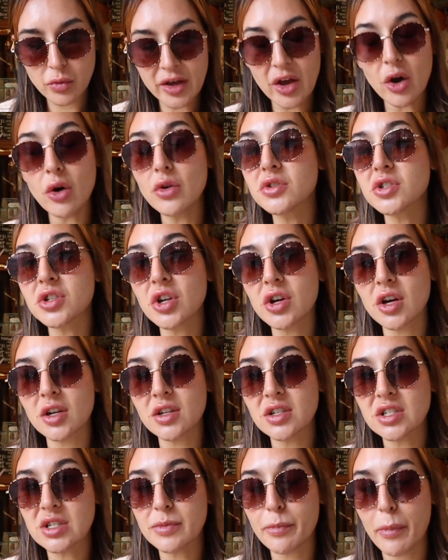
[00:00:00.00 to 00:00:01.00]
We also got
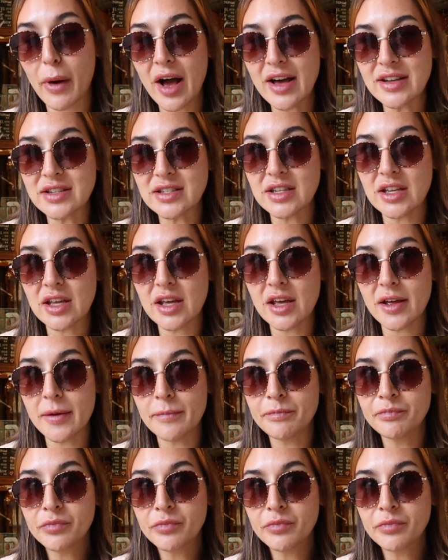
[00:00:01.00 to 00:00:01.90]
a spicy